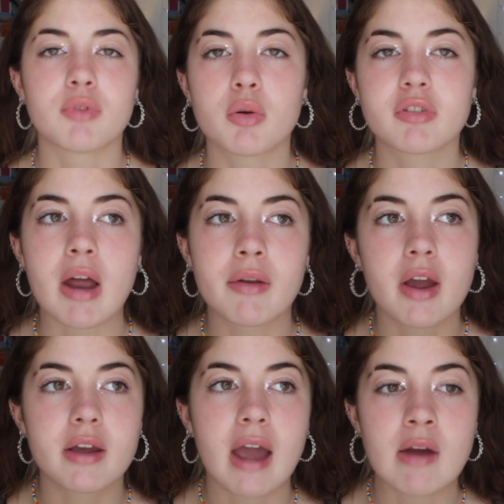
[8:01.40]
of lockdown
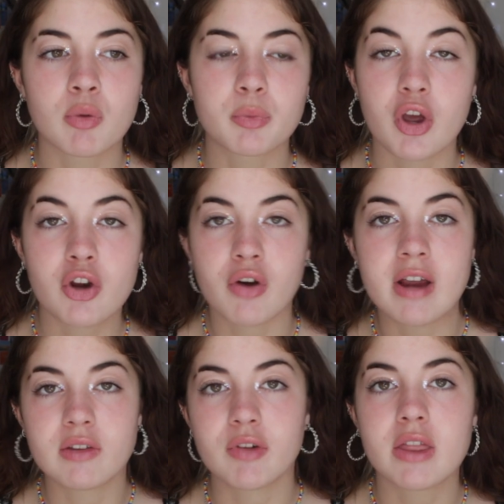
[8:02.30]
like everyone was going
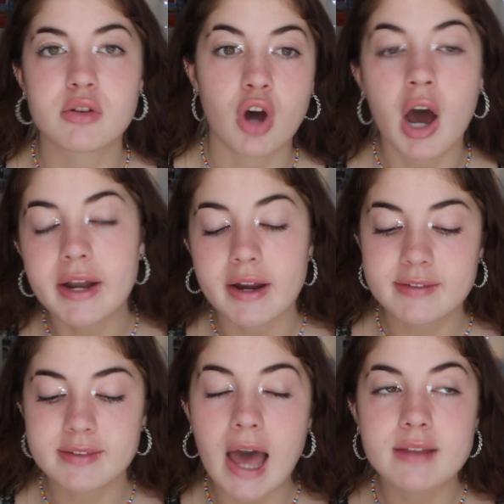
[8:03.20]
crazy for like the
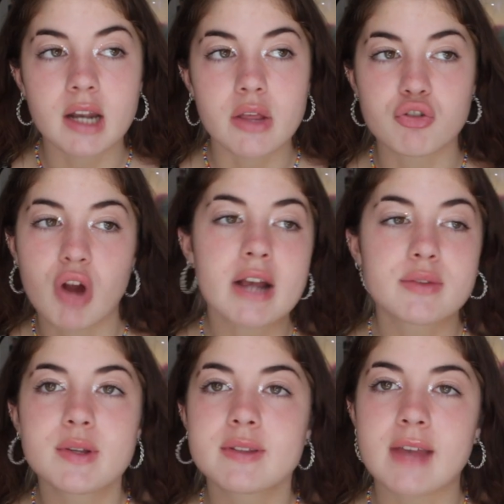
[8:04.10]
tie-dye sets and like the
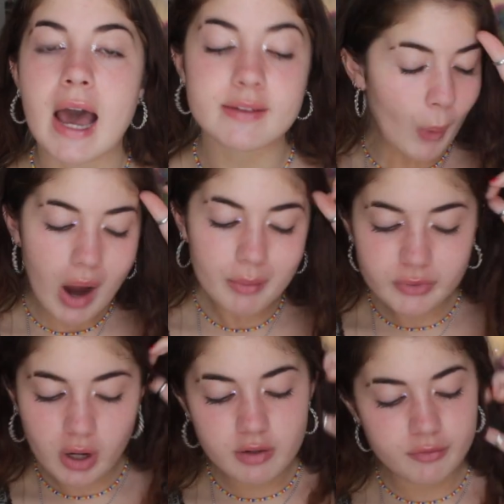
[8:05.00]
tracksuit sets. Well I
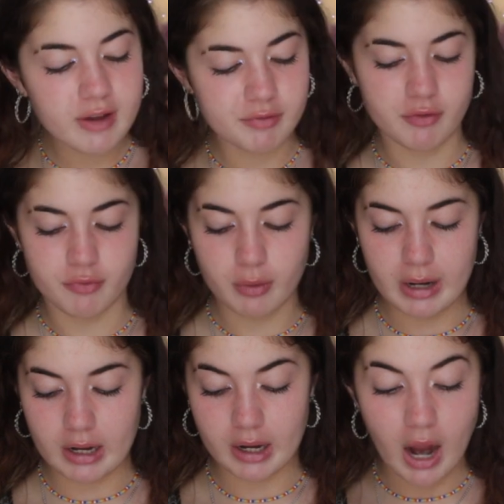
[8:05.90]
was kind of living
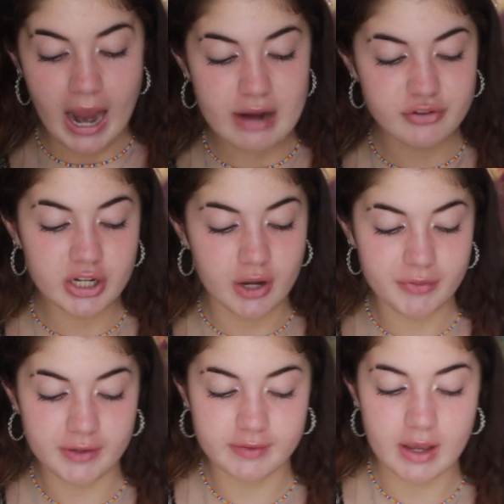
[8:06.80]
for it, like I actually
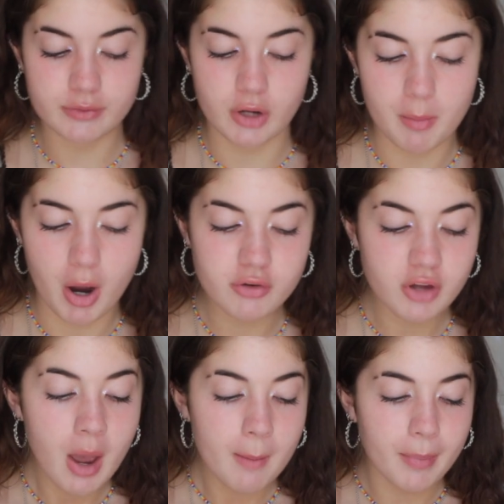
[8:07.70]
love this set so
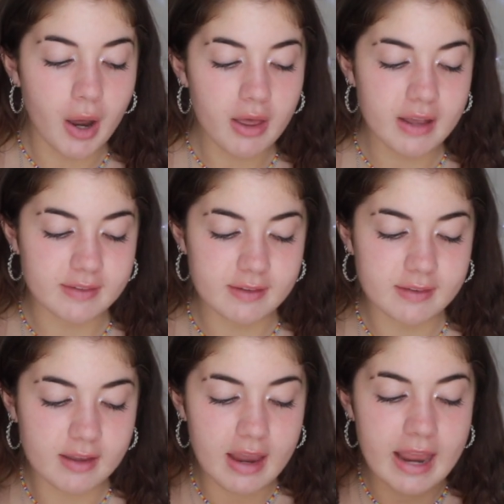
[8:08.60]
much but it's
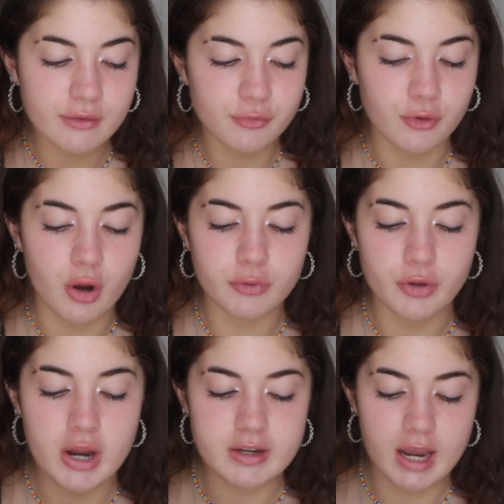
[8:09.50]
this iets
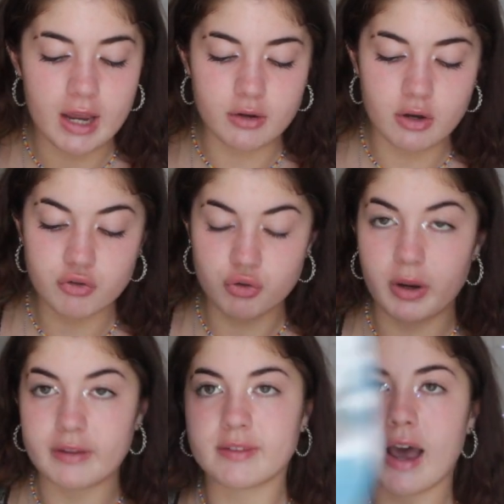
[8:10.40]
frans hoodie and
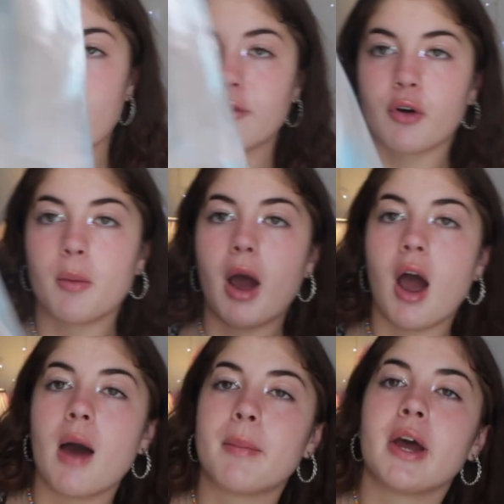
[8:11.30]
jogger set from
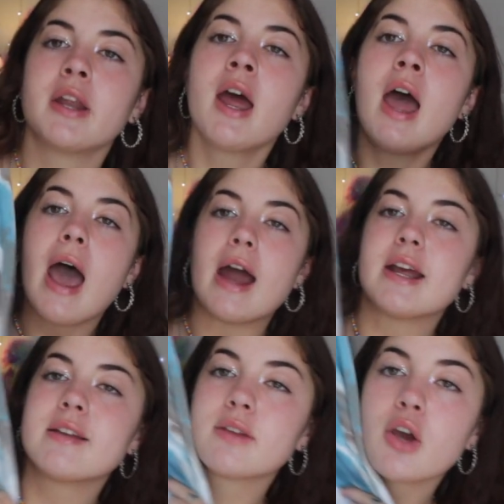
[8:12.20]
Urban
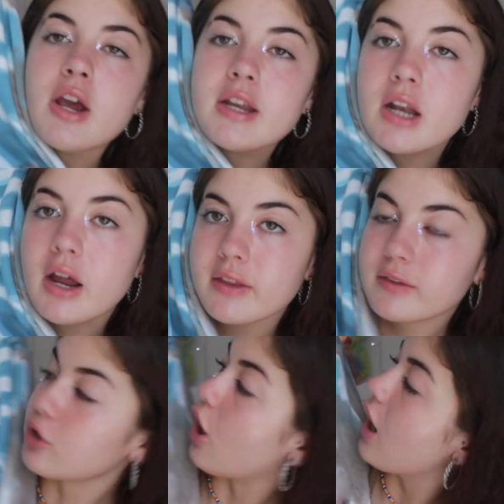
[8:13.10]
and here's the hoodie like
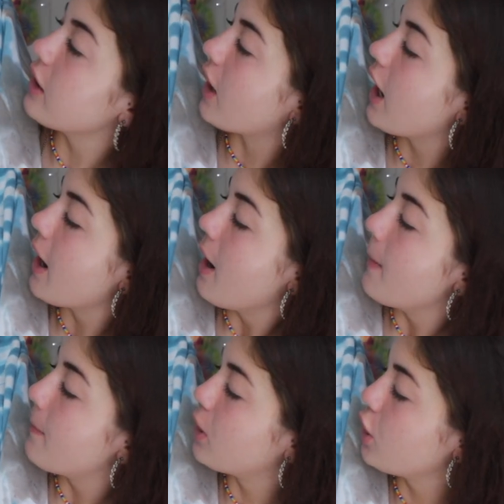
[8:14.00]
this tie-dye
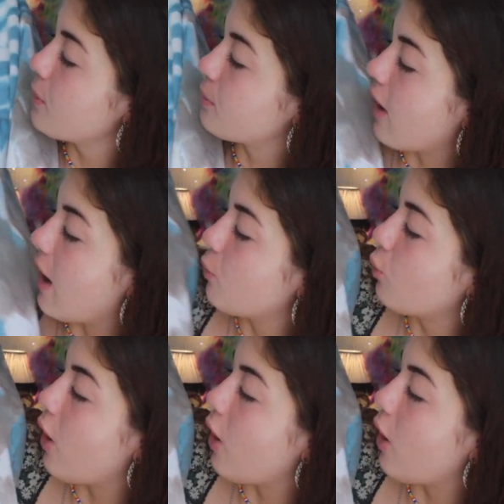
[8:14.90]
blue, brown,